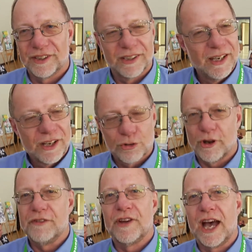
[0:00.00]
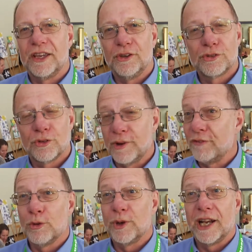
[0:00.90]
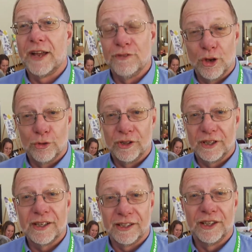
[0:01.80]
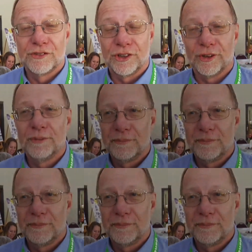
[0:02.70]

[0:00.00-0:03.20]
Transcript: and great values for everyone that I've known that lives here.